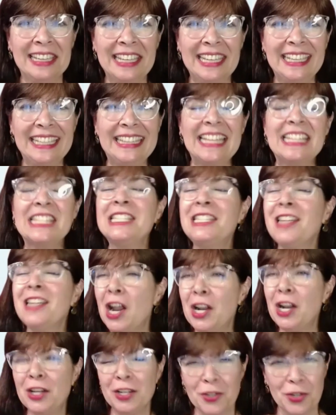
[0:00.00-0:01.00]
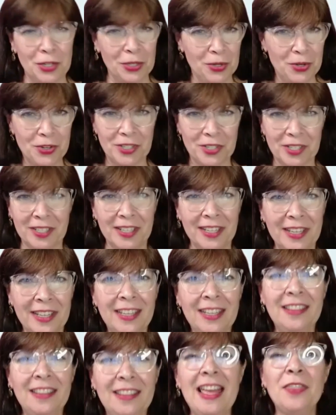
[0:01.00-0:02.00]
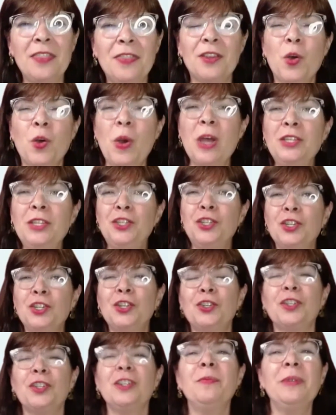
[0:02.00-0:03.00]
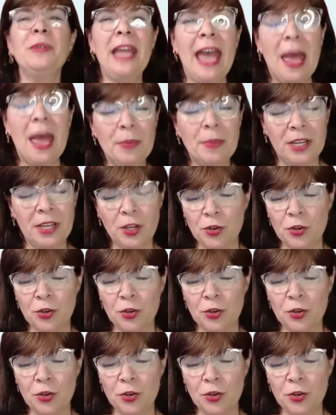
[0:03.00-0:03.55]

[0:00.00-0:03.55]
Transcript: That's not a conclusion. That the questions should have been happening.